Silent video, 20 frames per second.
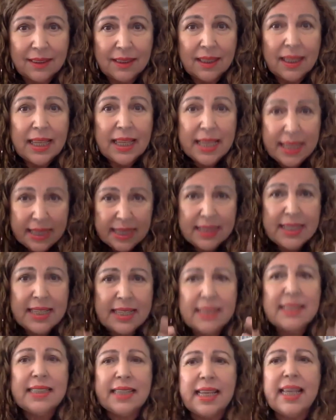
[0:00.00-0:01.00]
in
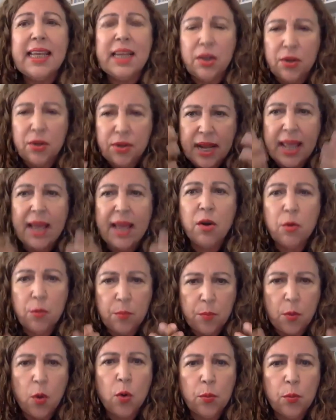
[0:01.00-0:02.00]
this here now
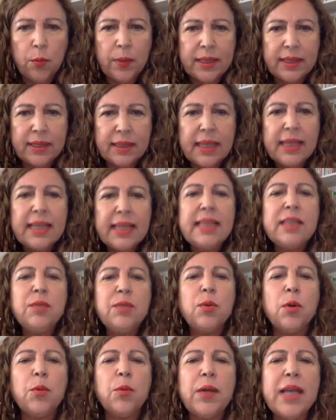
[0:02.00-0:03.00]
moment is
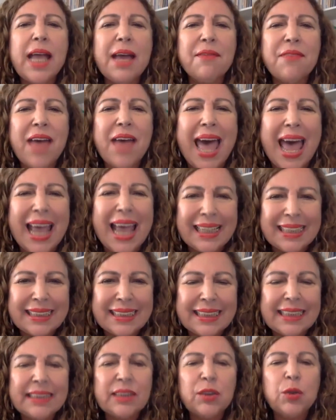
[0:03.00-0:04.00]
where we have
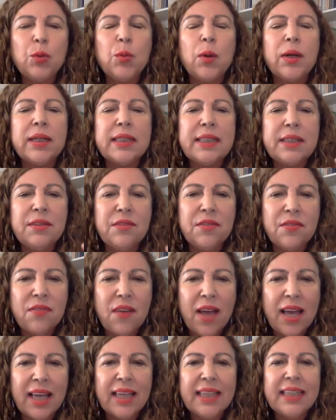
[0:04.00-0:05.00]
access to our
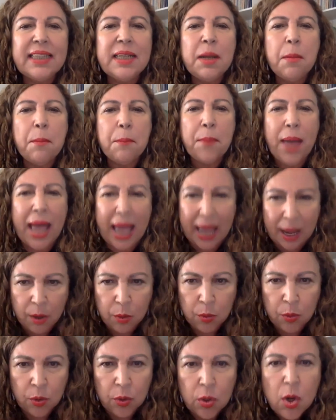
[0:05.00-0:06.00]
divine
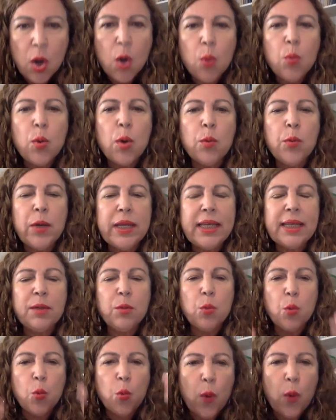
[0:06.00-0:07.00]
power, where we
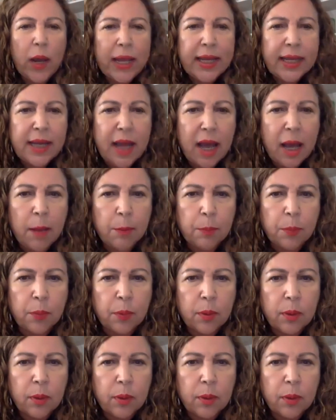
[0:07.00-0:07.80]
can wake up